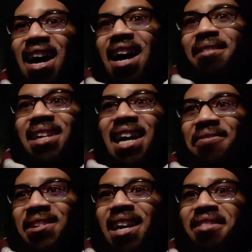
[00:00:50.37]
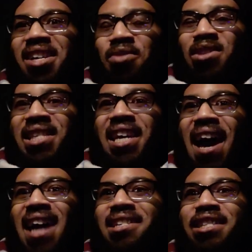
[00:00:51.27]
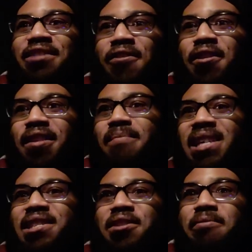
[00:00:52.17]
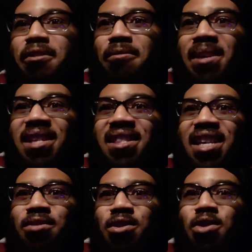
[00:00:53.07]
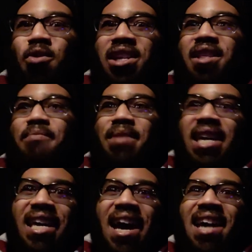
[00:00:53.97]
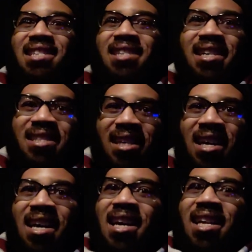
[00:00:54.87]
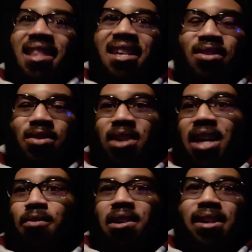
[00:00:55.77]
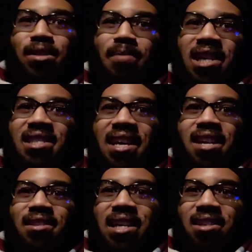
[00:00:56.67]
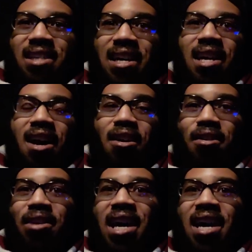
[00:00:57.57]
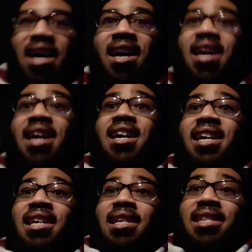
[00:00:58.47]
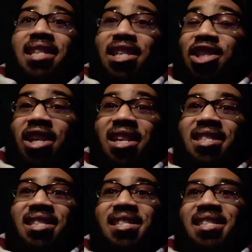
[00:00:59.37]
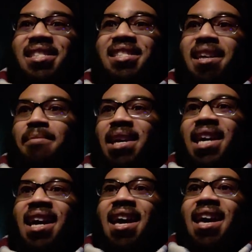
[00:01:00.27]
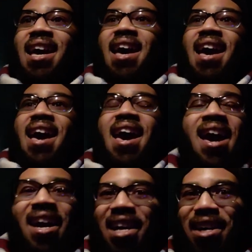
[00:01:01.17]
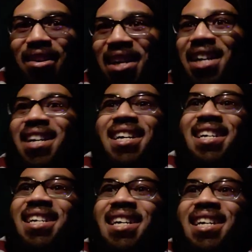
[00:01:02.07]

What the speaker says: I mean, I feel like this was the catalyst for the Me Too movement. This was one of the big catalysts. This was like one of those big scandals that like, oh yeah, this shit is systemic and going on.